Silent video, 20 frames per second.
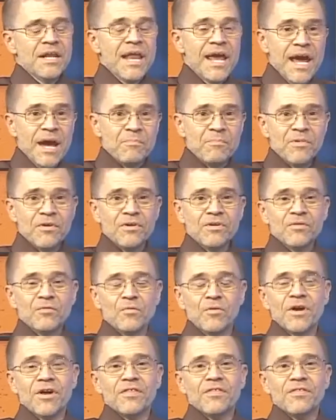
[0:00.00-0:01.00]
Napper
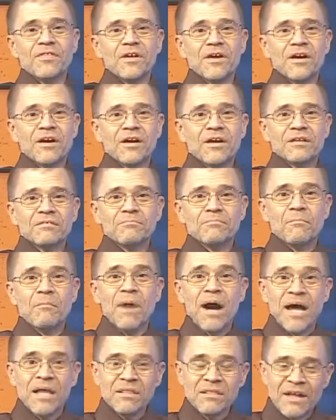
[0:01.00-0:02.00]
with
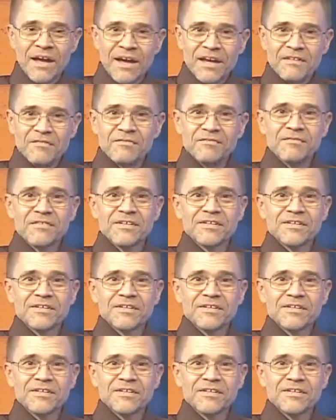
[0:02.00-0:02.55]
My Life.